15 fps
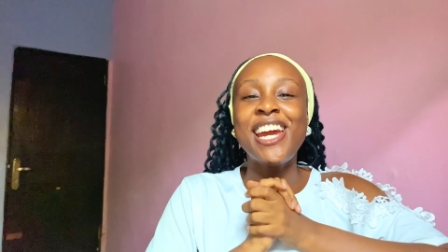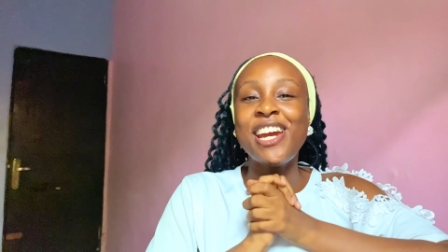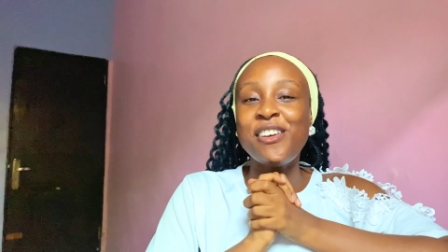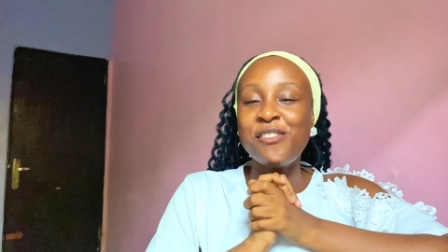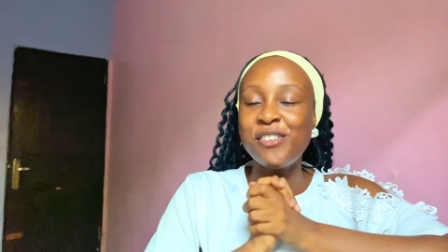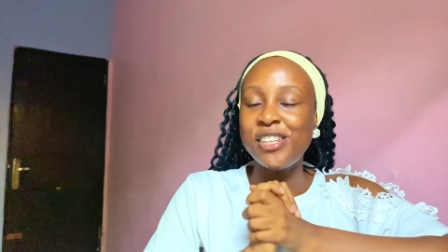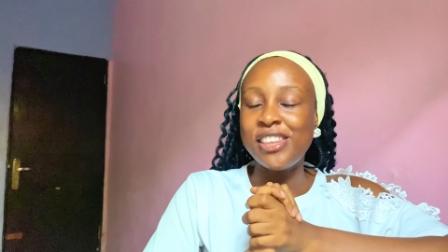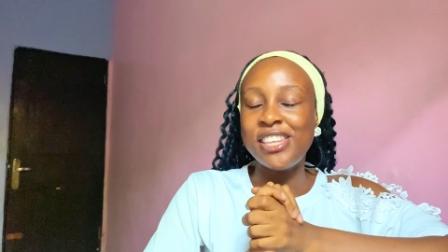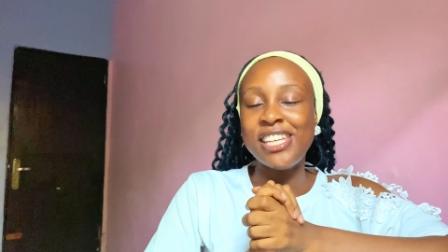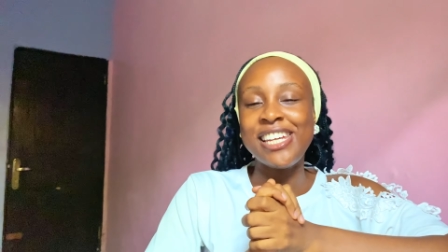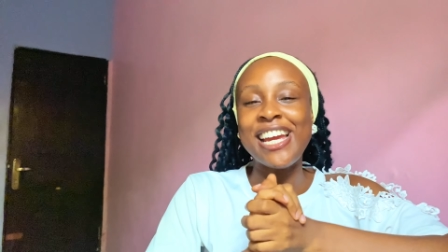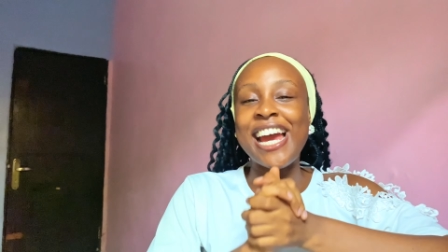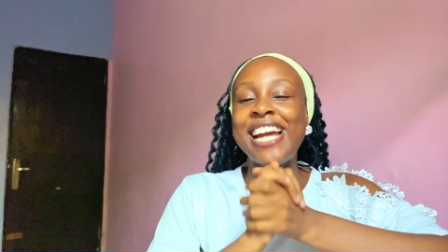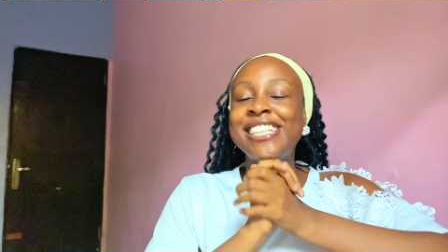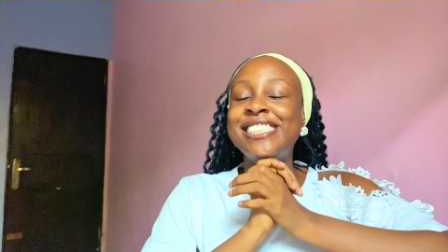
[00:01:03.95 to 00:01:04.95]

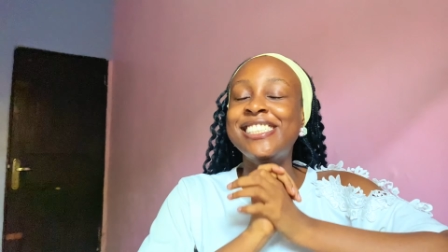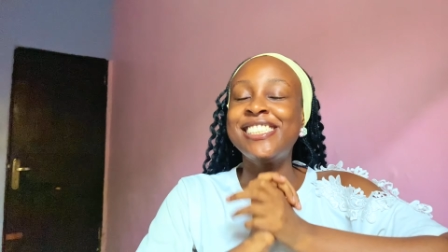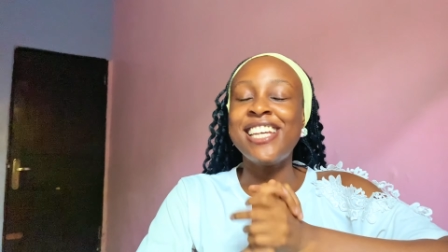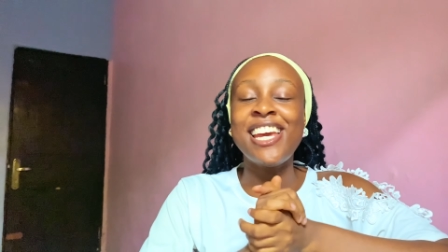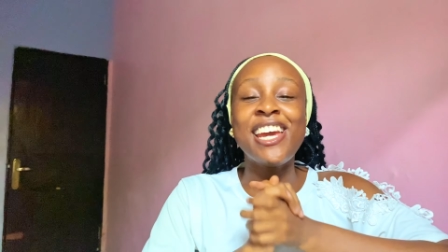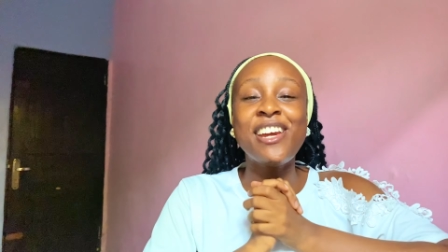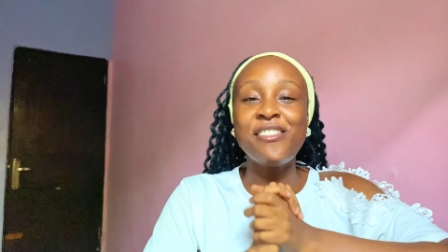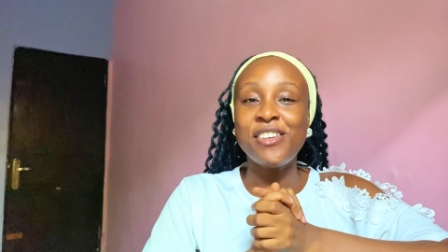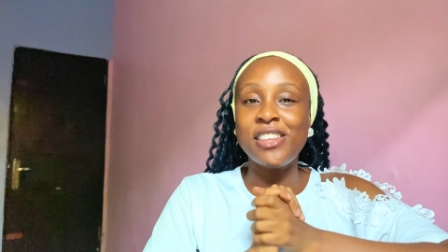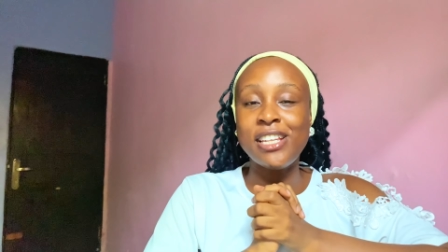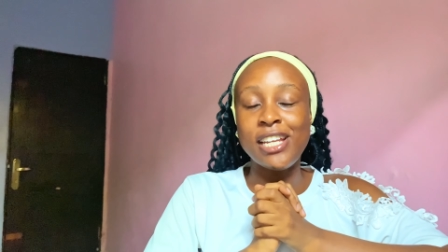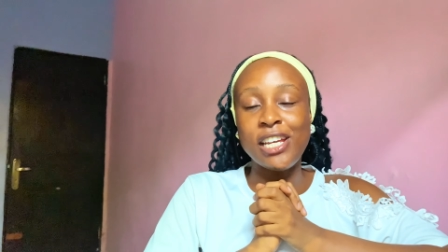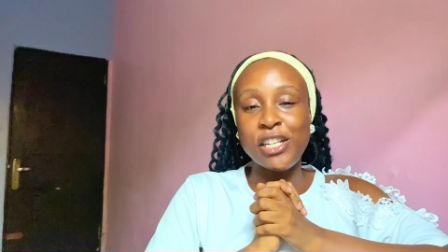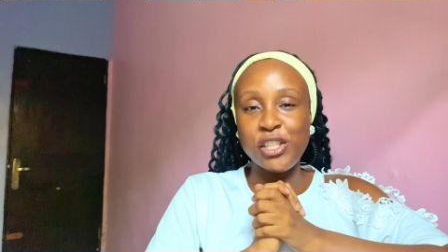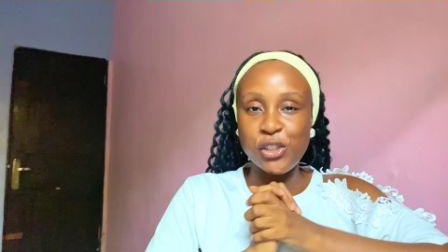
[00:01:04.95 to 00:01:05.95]
everything
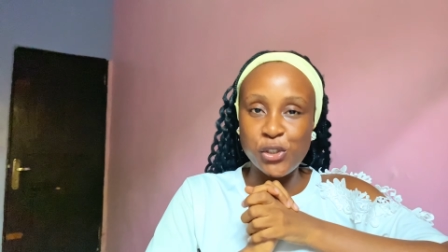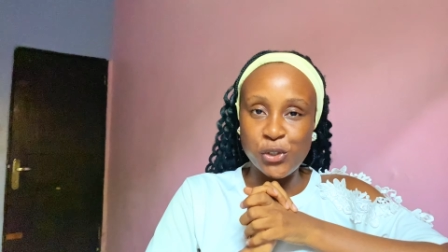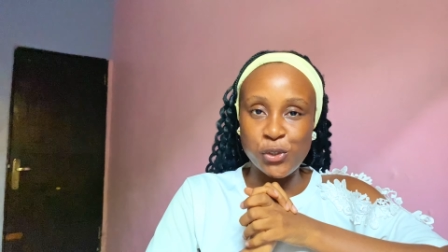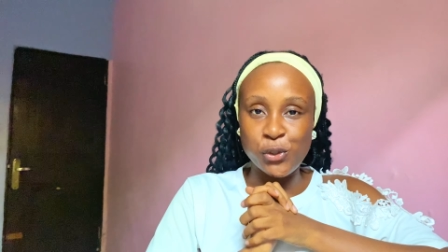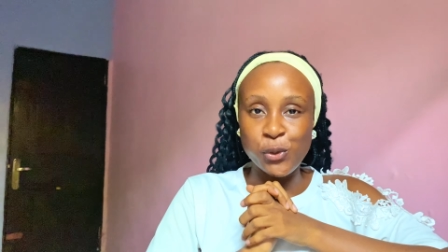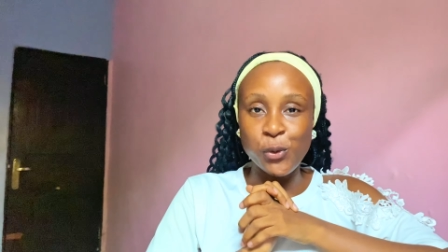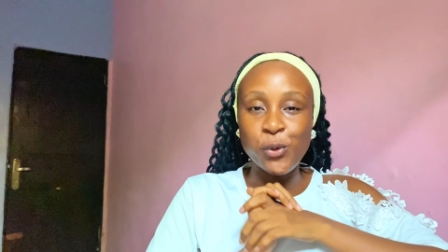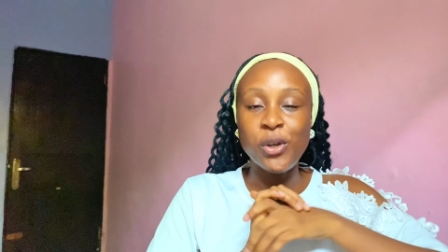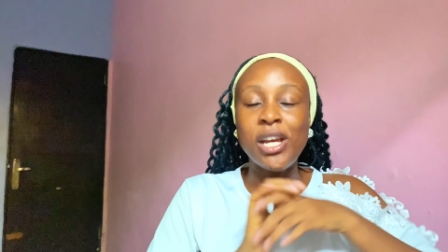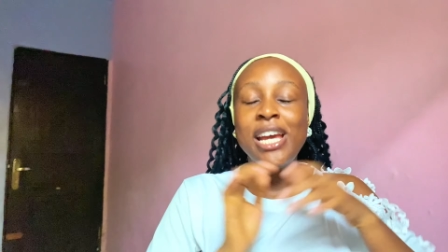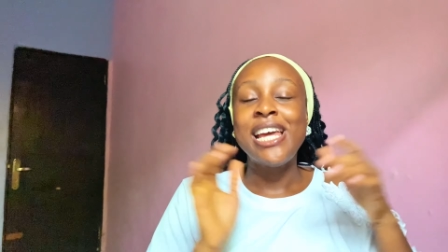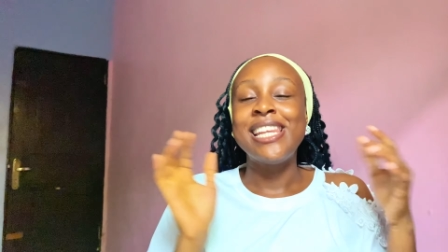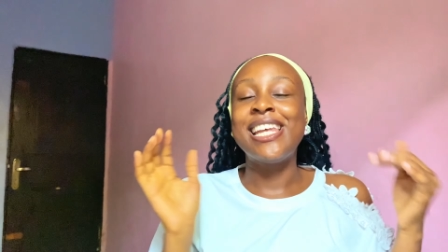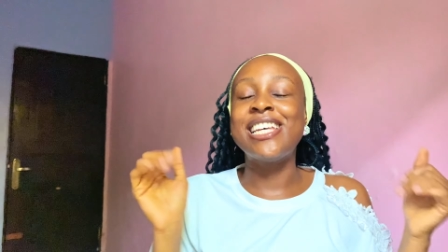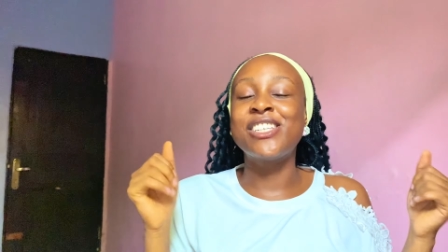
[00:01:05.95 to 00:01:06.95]
that you need to know
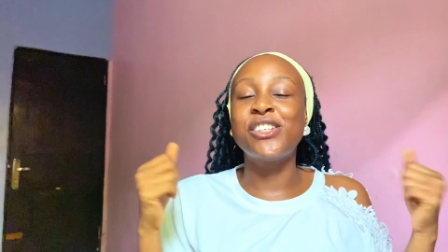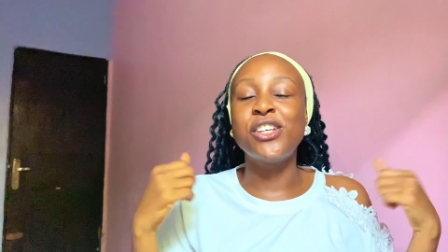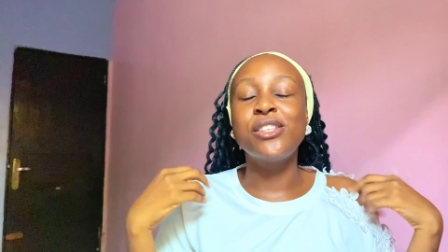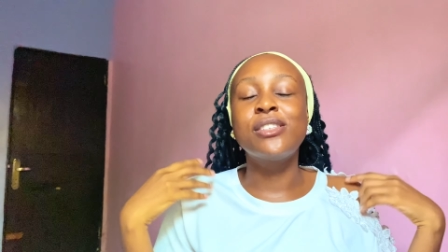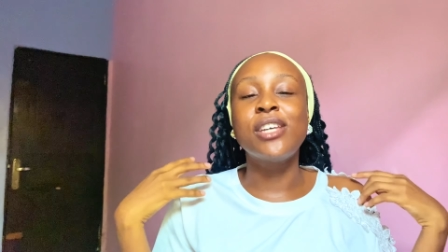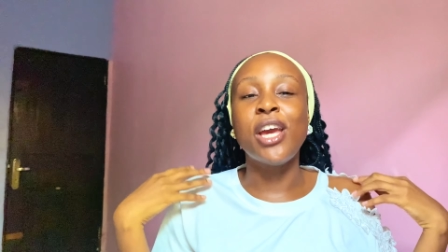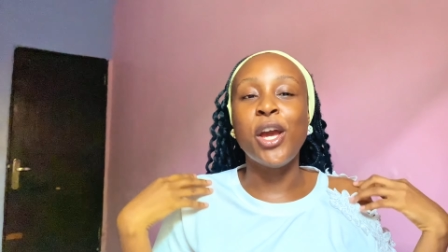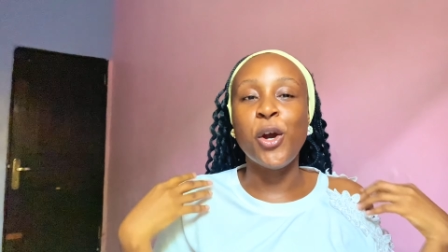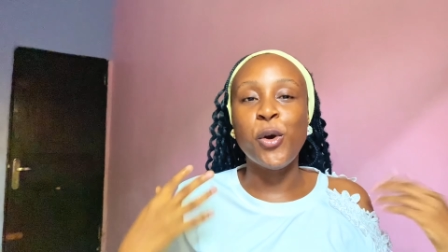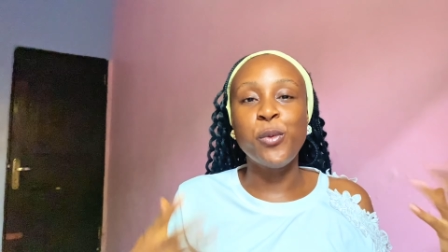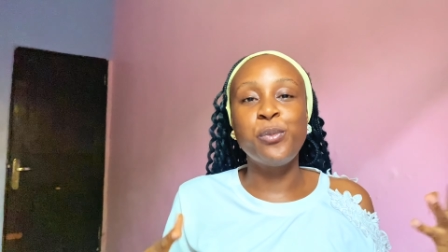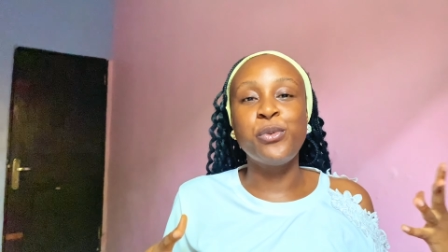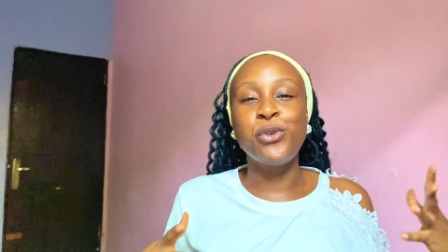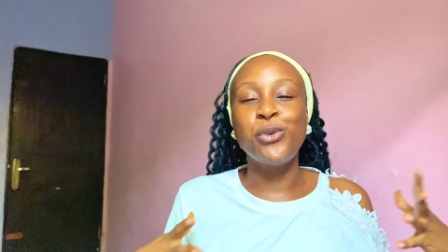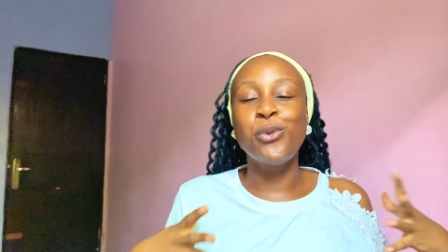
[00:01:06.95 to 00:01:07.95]
that's going to
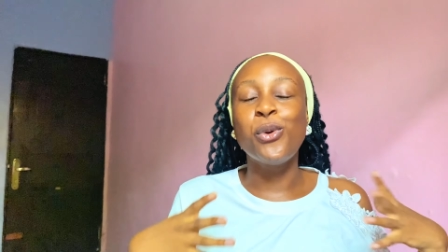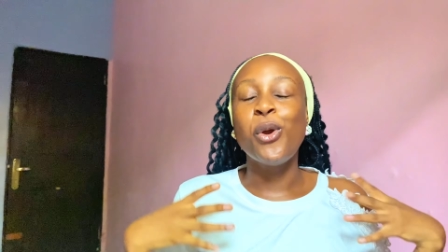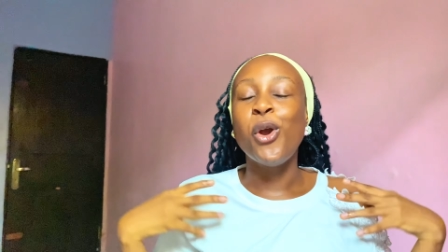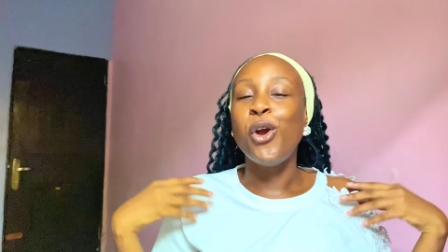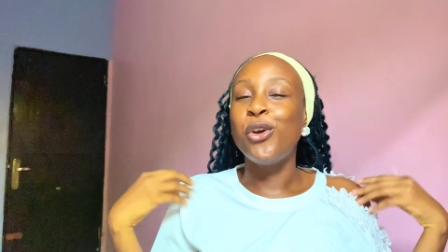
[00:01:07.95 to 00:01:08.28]
help you